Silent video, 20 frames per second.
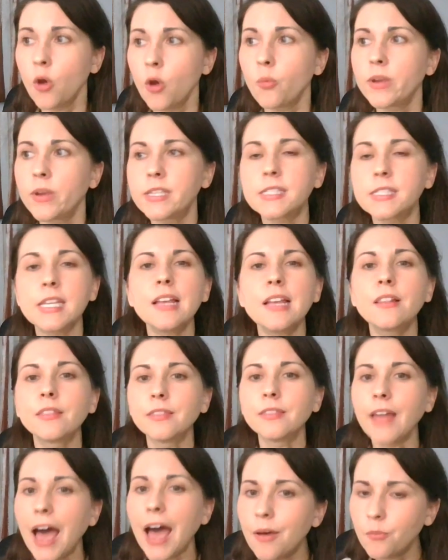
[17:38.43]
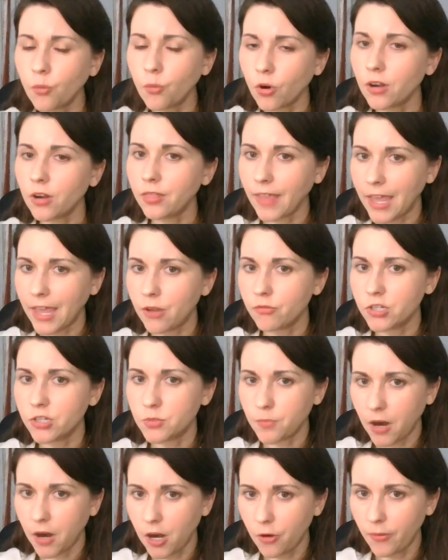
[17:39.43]
We see a lot more
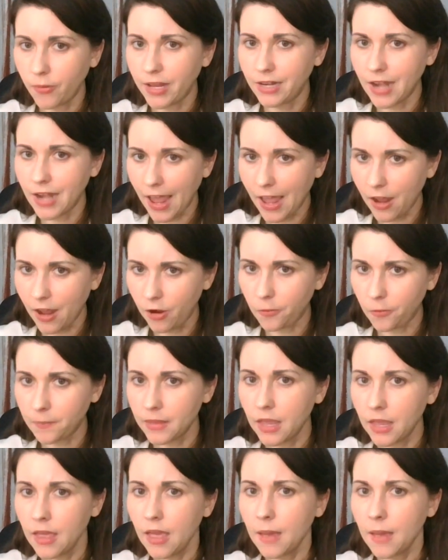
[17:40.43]
language borrowing now